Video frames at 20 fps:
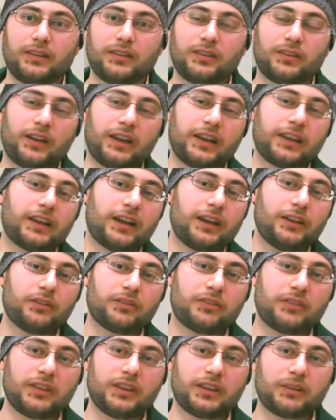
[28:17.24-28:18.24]
So I kind
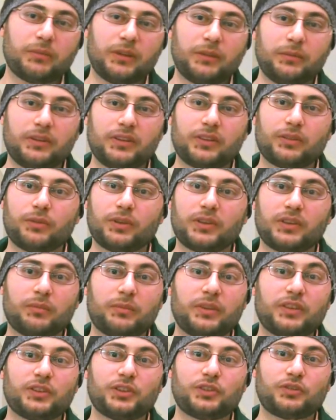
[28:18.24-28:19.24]
of think maybe this was a
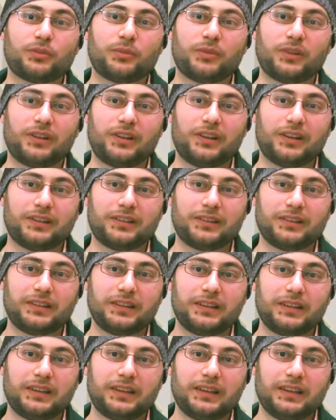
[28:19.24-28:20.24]
message from Allah,
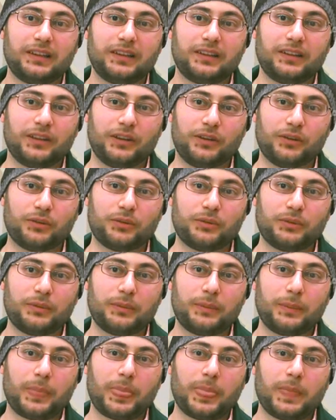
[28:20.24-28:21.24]
you know,
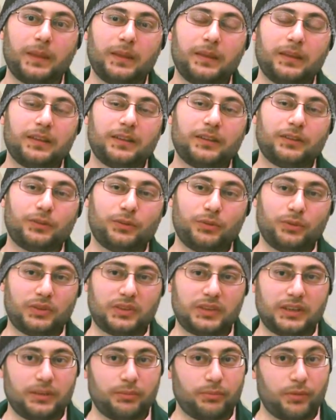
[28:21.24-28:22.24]
to
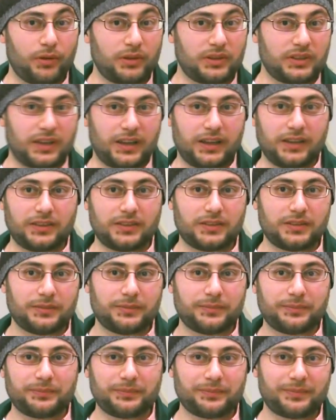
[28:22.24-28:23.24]
see both sides,
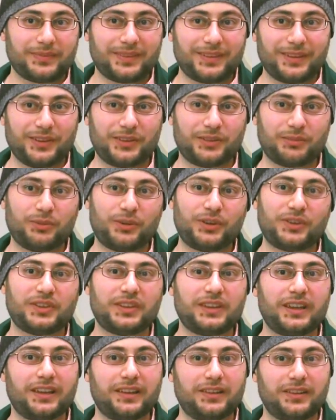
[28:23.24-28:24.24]
His
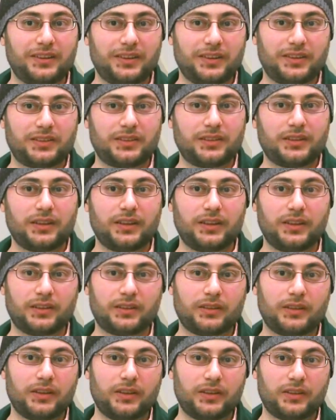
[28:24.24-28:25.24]
mercy and His
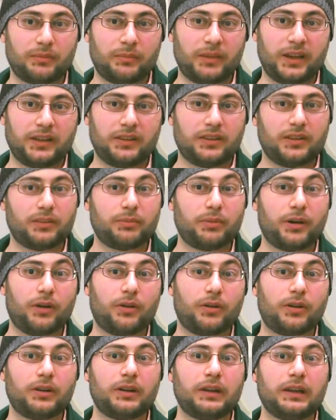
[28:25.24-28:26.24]
might, His
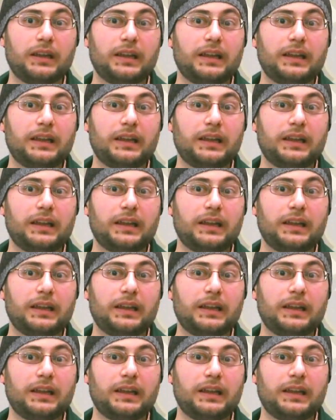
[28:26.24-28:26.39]
power.